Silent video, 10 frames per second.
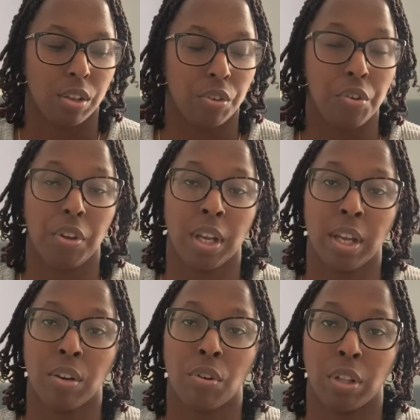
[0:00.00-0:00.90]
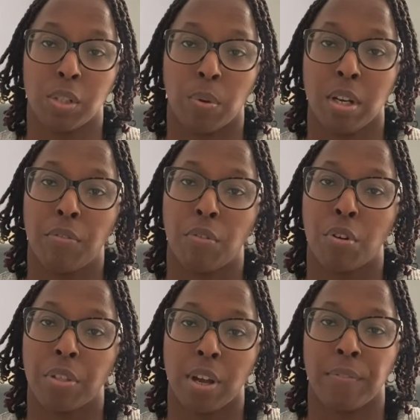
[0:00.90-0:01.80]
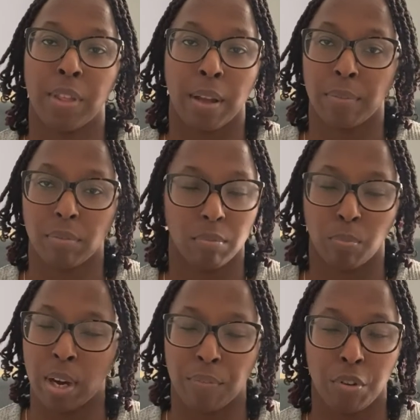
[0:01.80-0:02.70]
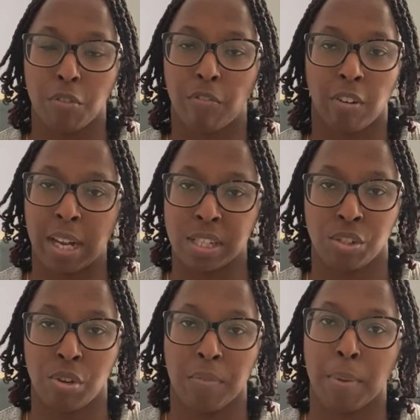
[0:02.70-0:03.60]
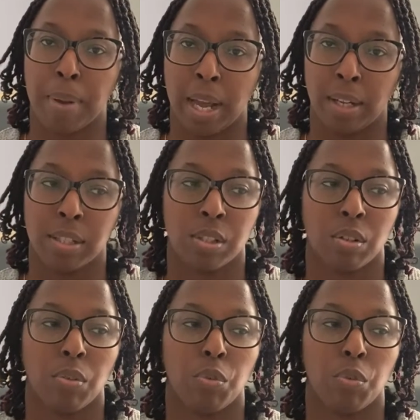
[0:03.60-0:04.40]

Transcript: you can, on the 24th of that, whenever you realize that you have a balance,